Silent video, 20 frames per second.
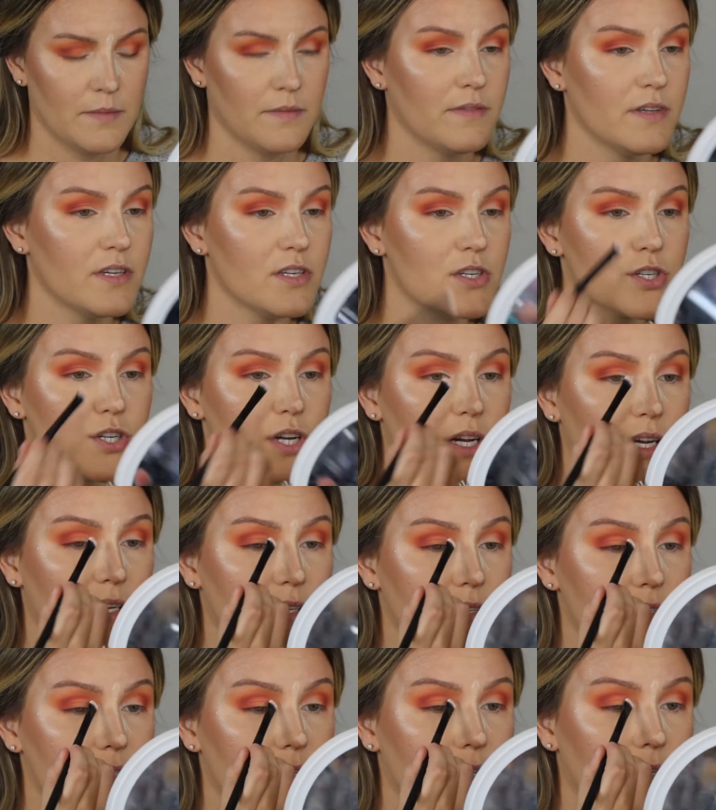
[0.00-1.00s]
of these
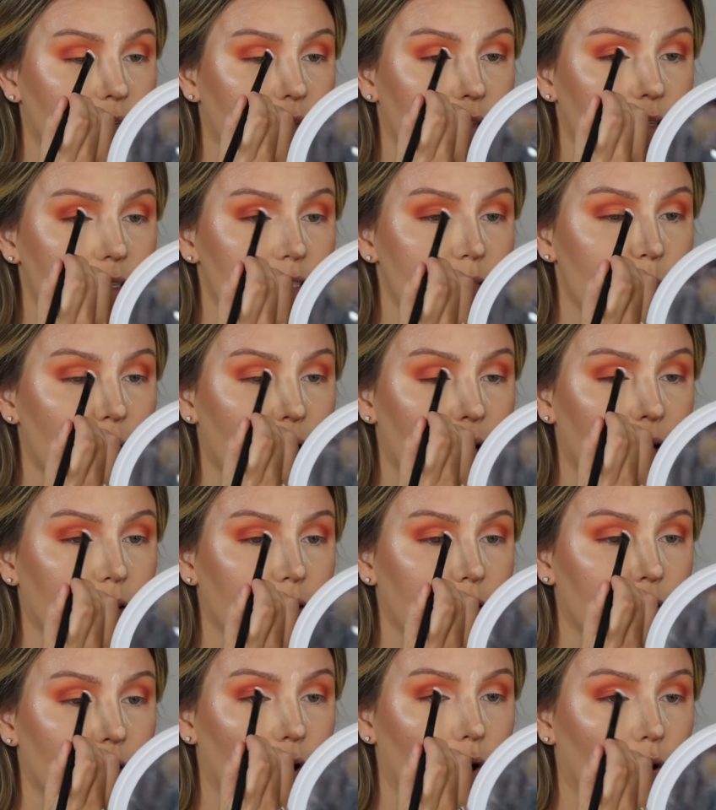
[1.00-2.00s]
shades in this
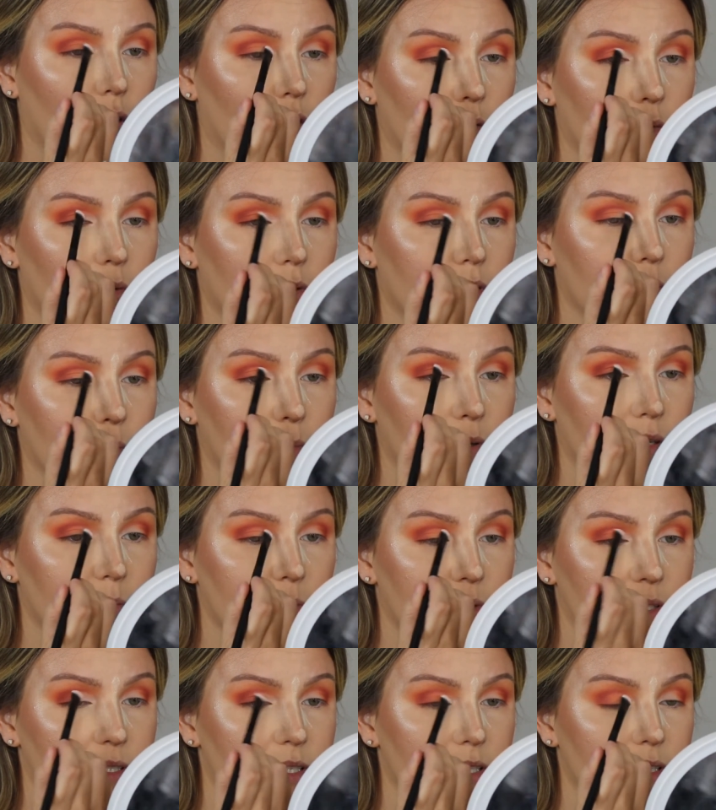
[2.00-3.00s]
palette are really
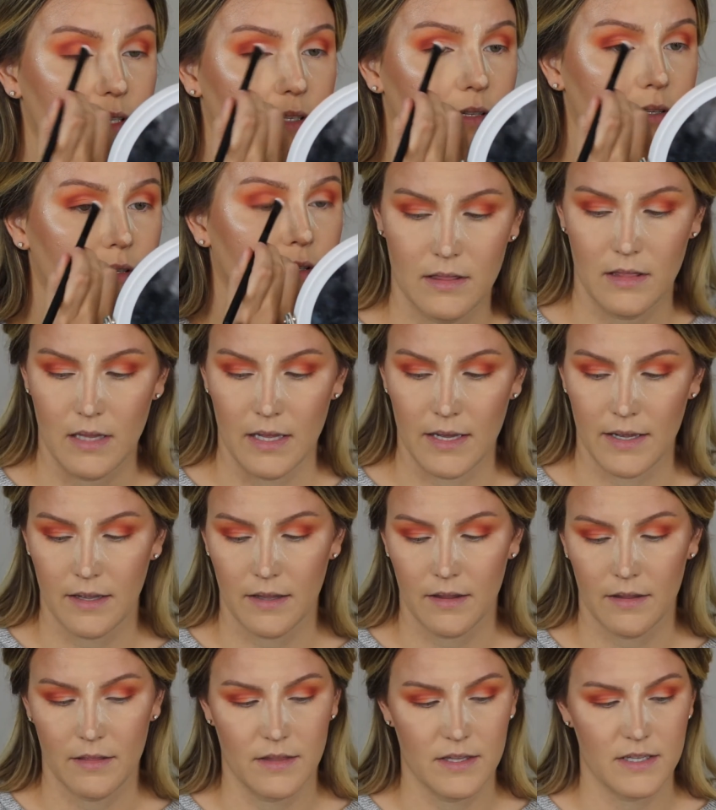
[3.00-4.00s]
pigmented.
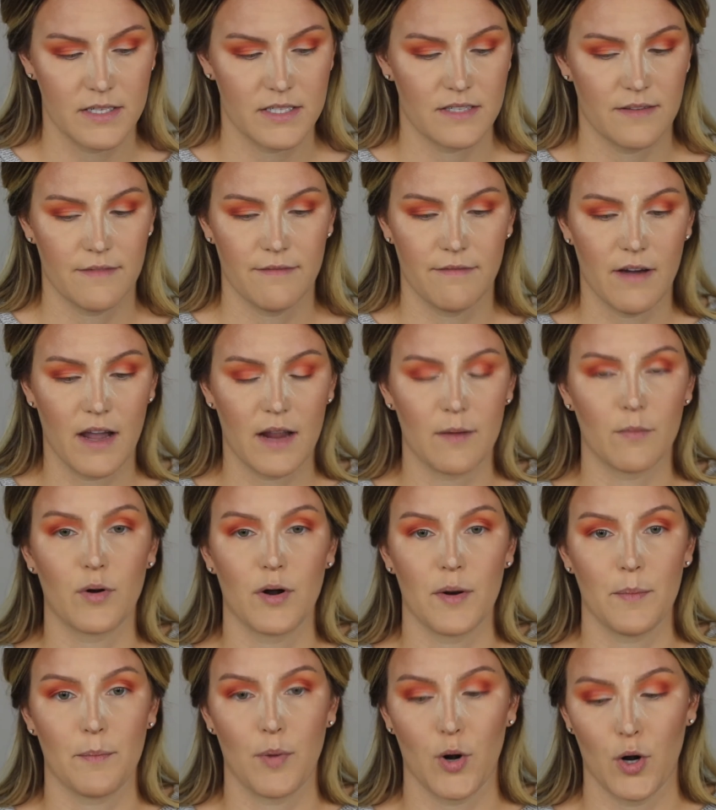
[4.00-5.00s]
Like this
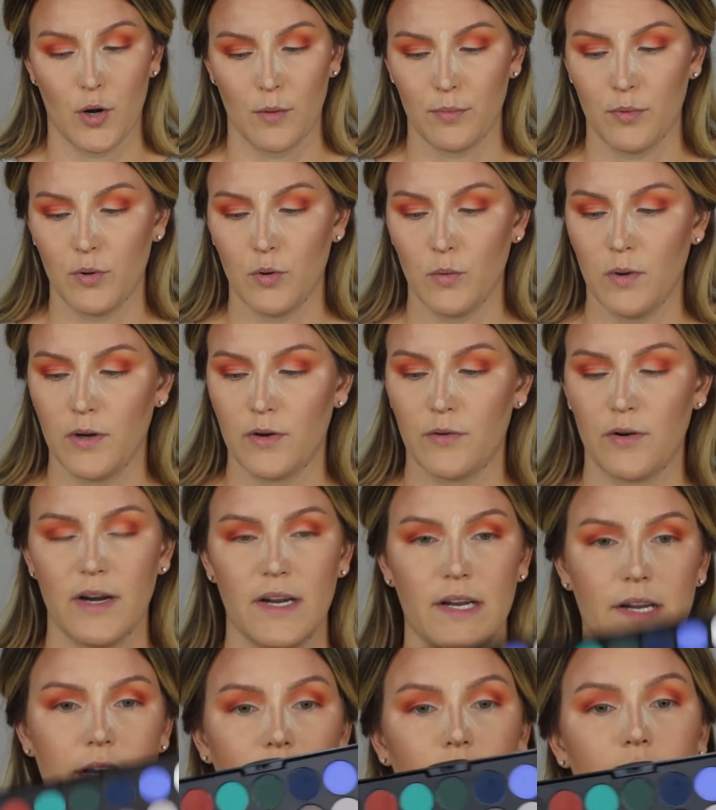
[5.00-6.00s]
vibrant purple one
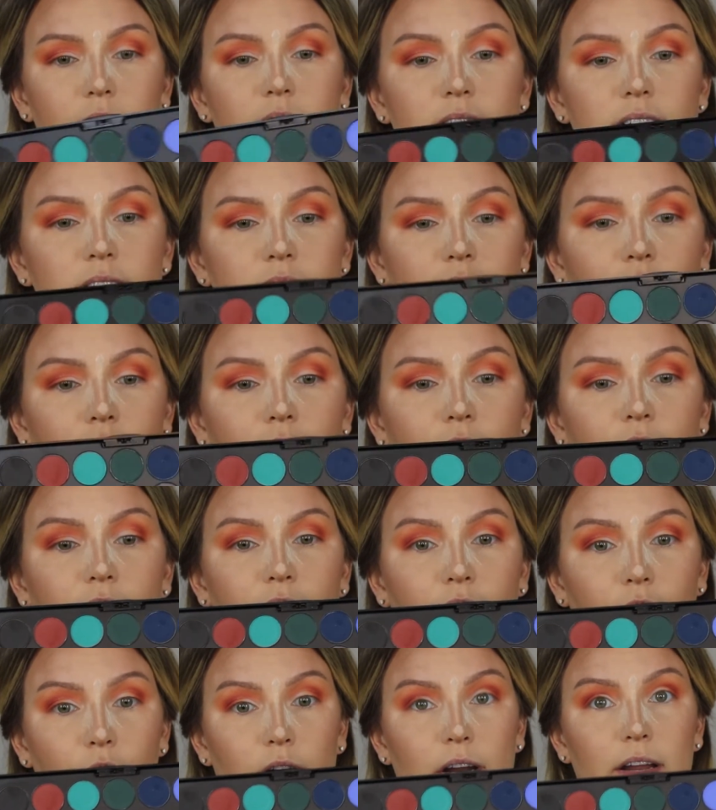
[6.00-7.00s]
right here is
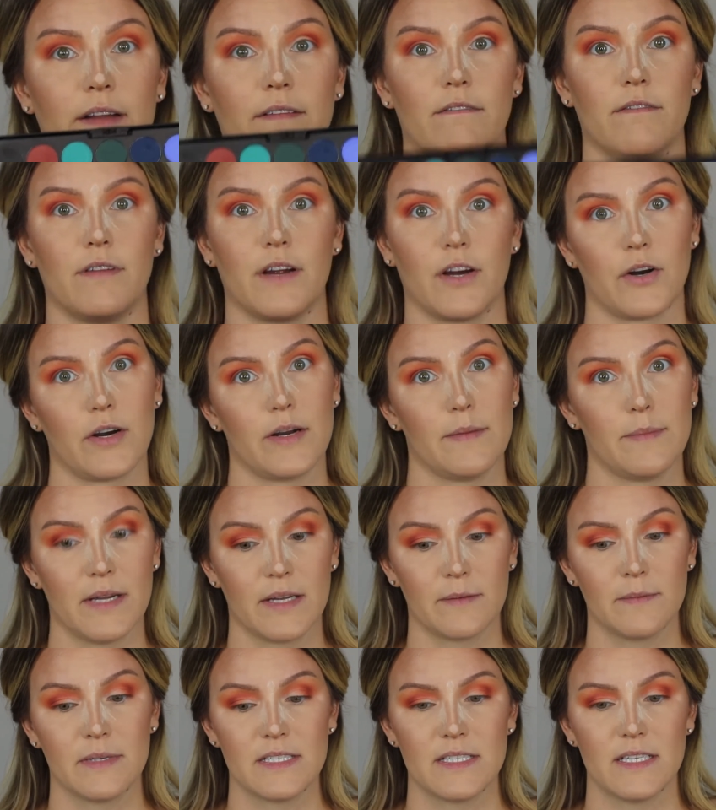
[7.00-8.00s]
very, very
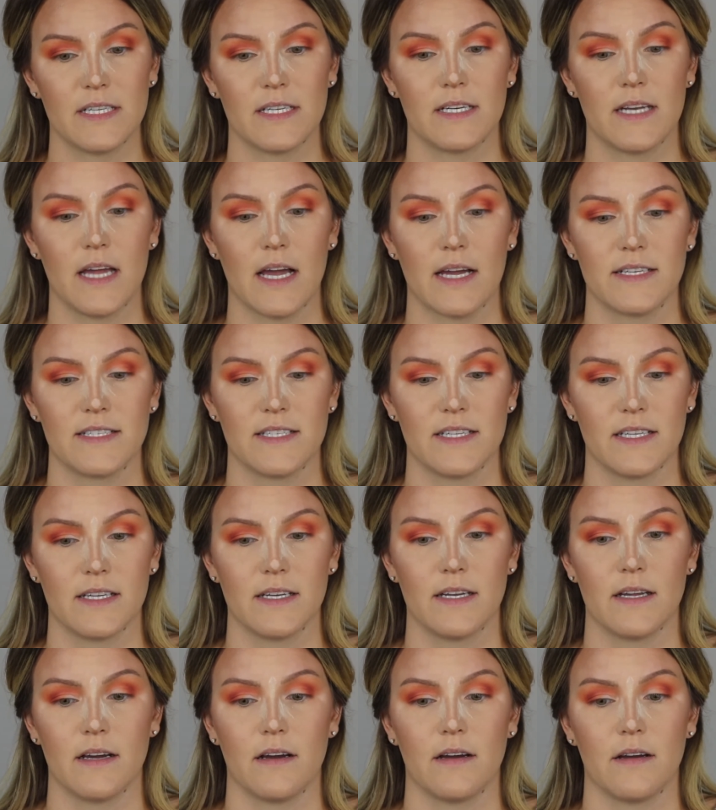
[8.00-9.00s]
pigmented. I did
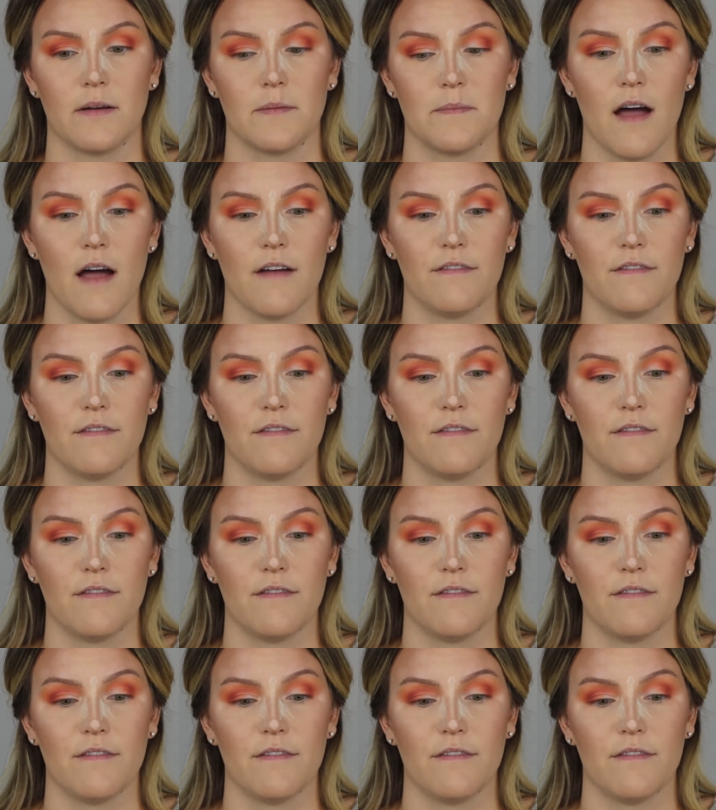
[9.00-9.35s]
a